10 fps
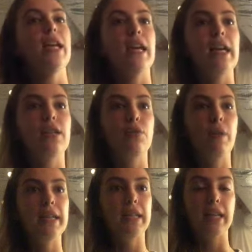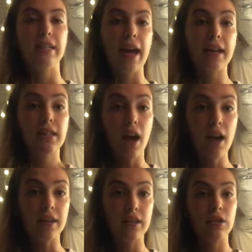is a way to connect
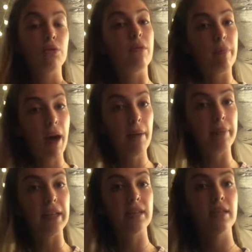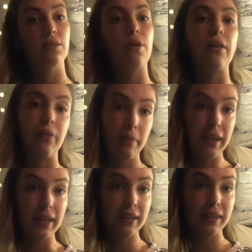us to the puppets throughout the
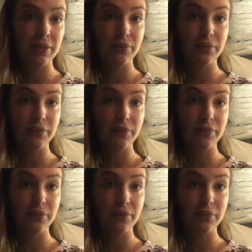piece.